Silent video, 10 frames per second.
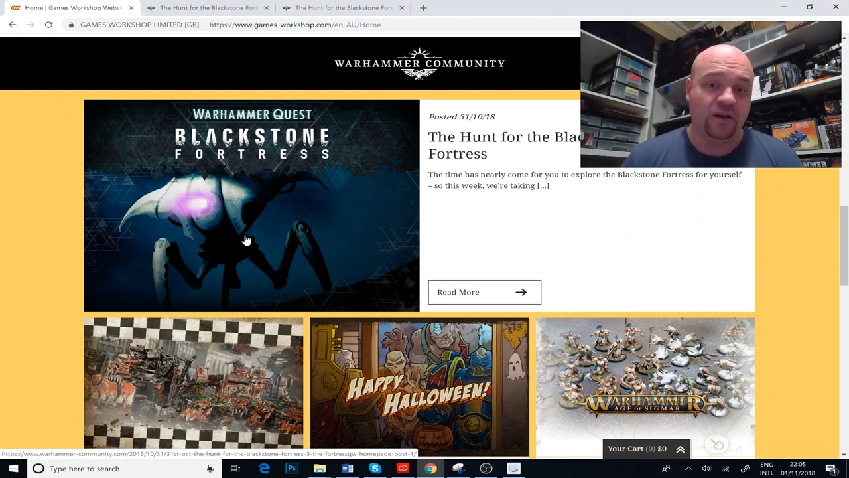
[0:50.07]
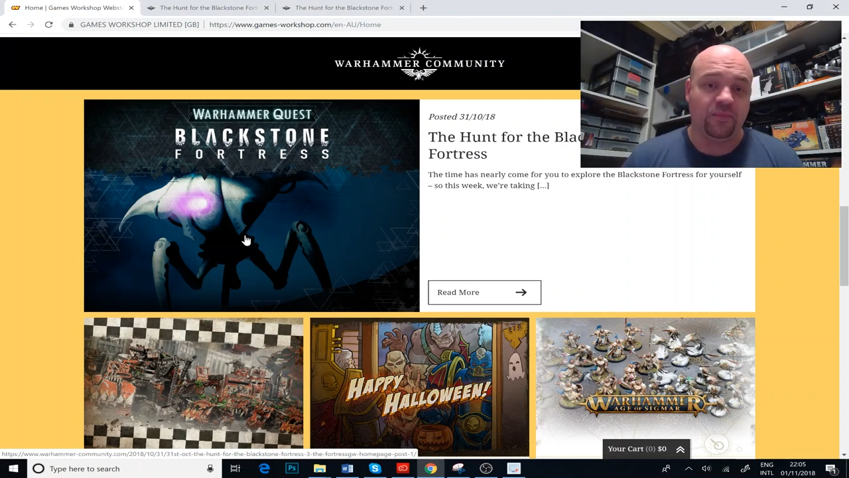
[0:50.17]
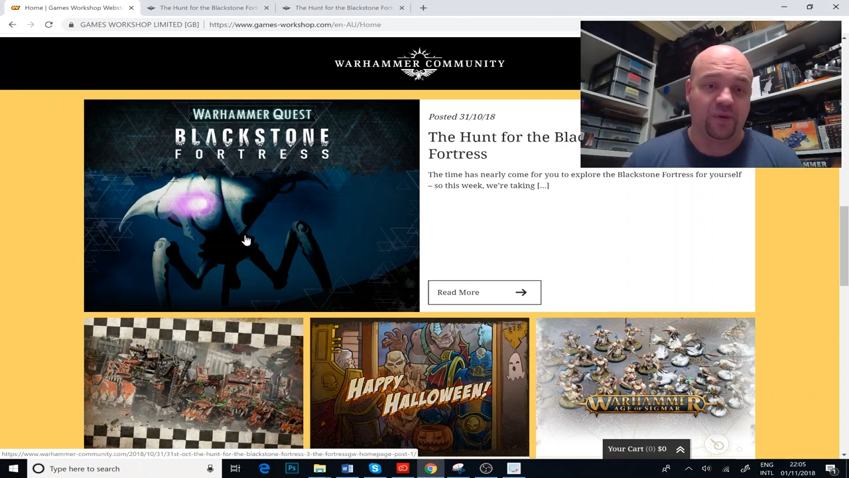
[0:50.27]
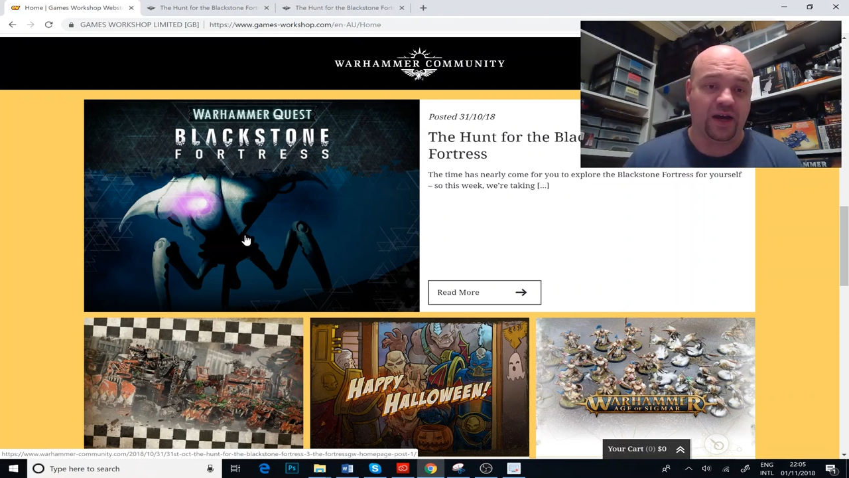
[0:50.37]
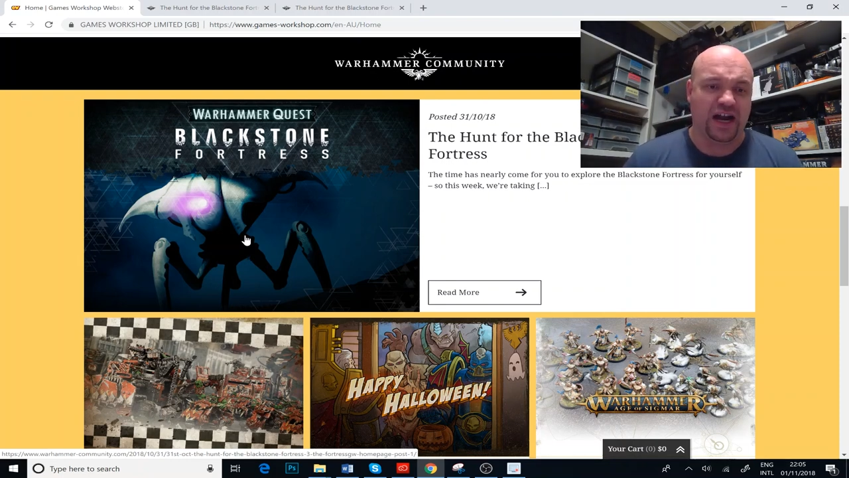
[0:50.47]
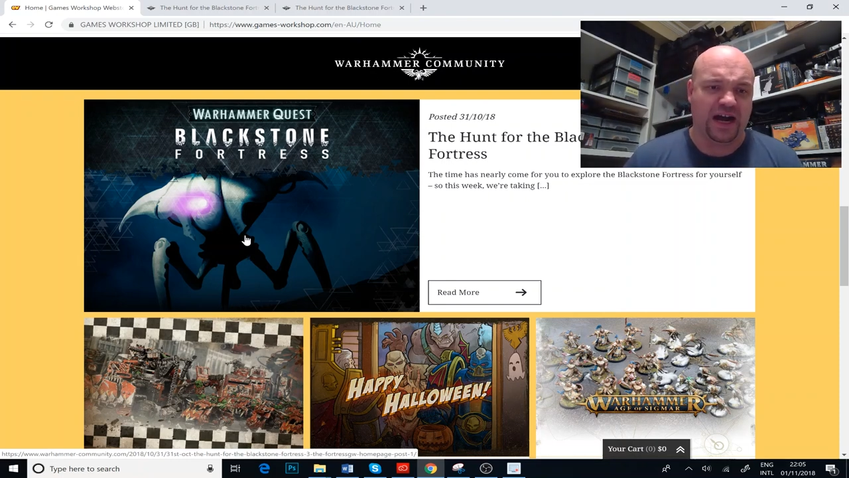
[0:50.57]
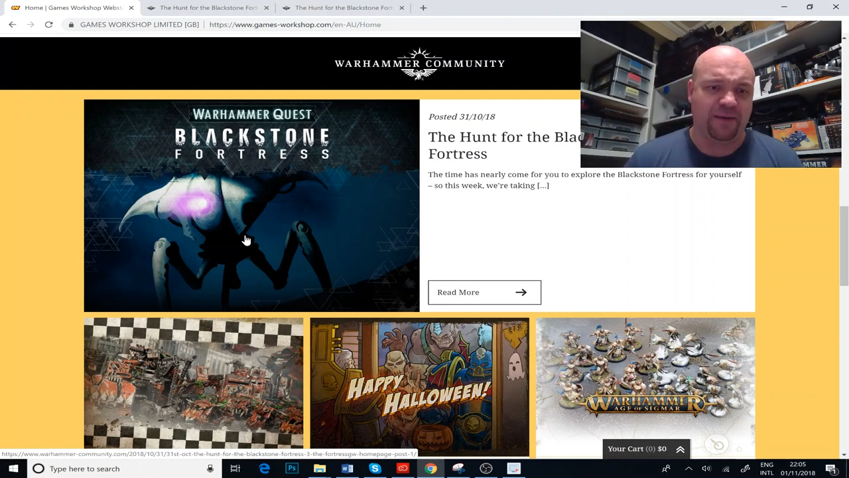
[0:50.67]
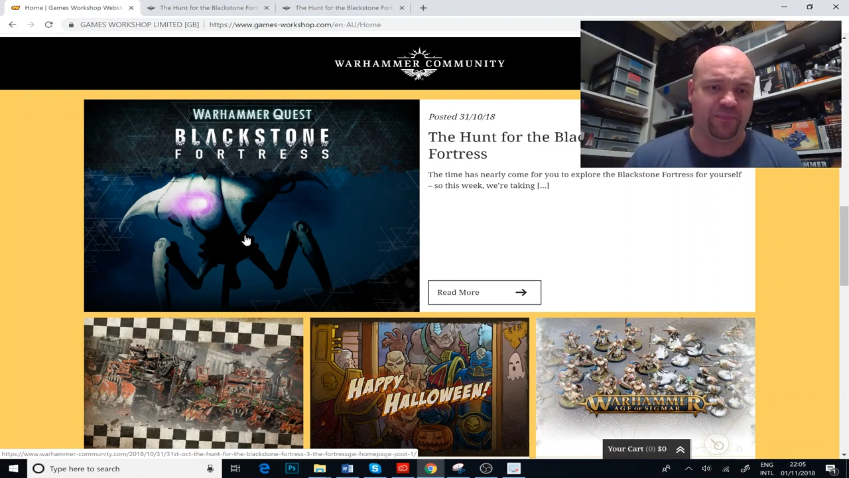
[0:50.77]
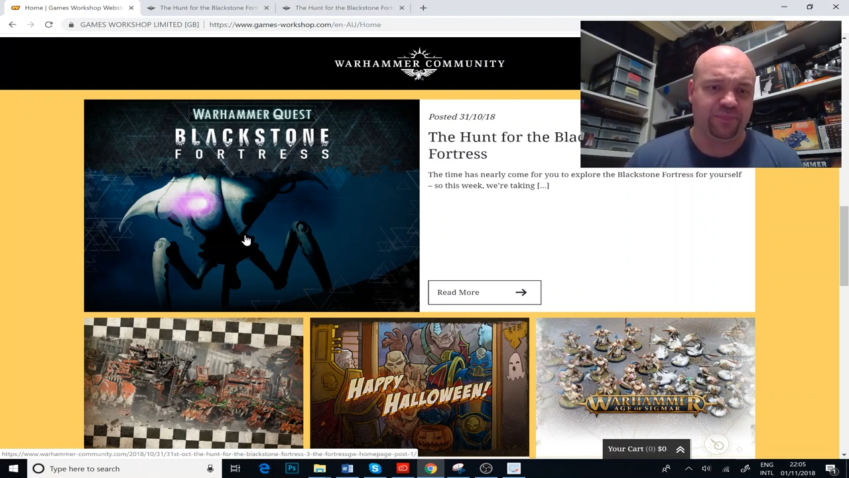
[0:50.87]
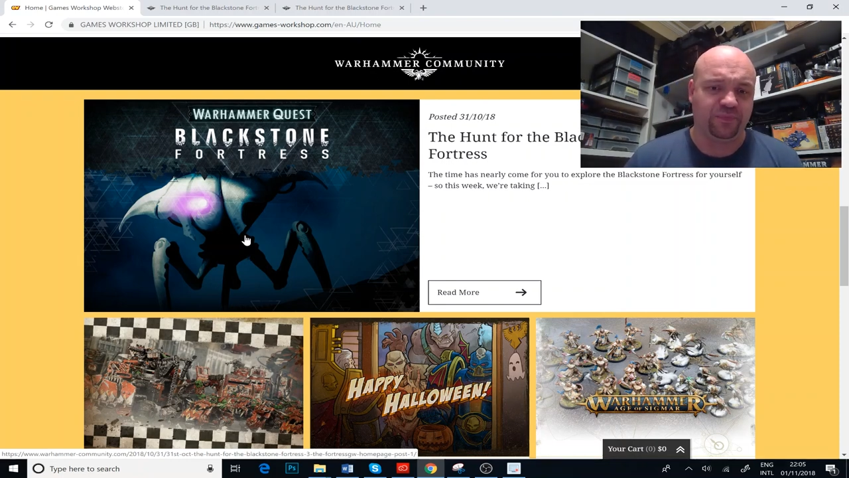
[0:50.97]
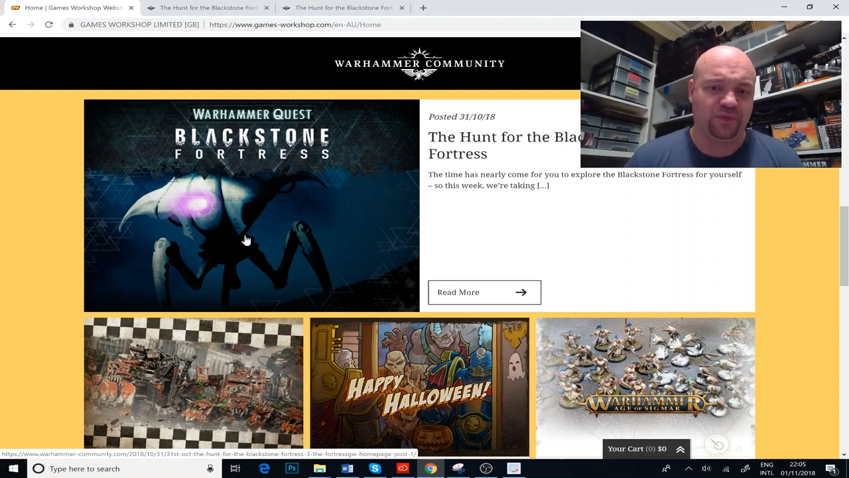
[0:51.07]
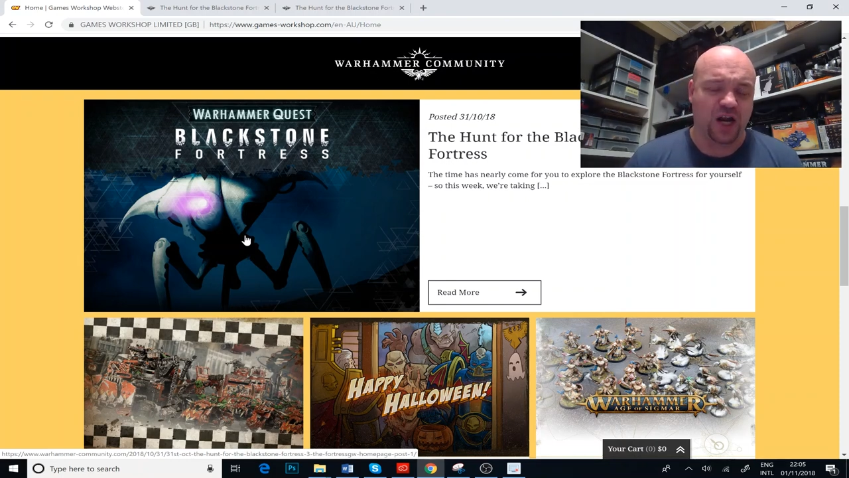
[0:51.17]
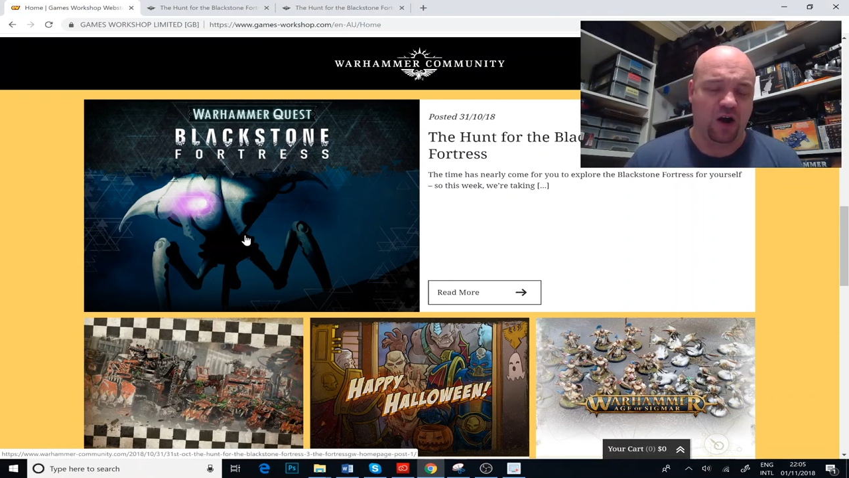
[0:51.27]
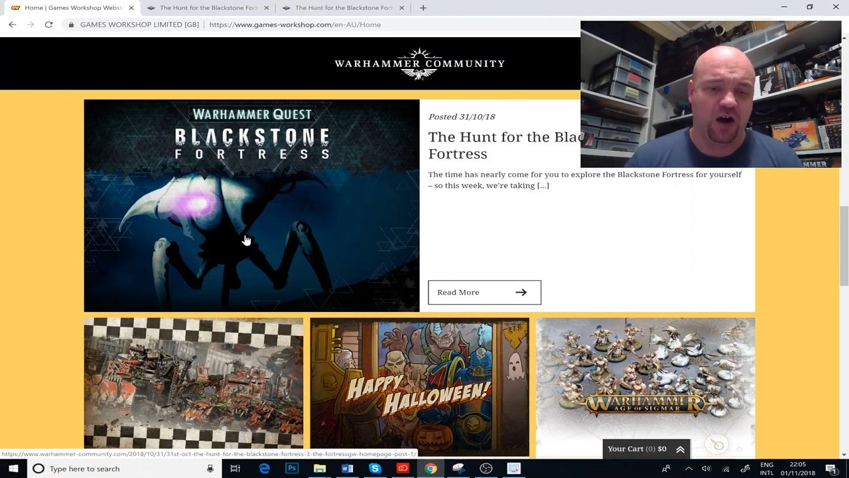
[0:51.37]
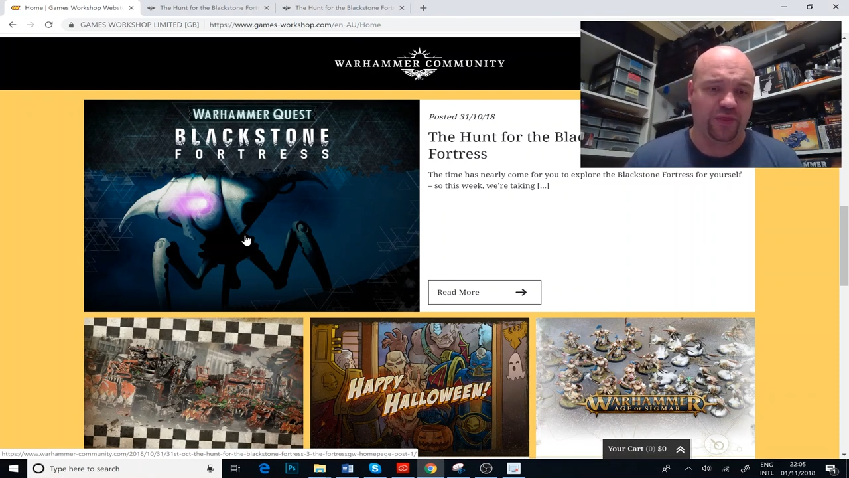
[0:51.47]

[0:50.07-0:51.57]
But, you know,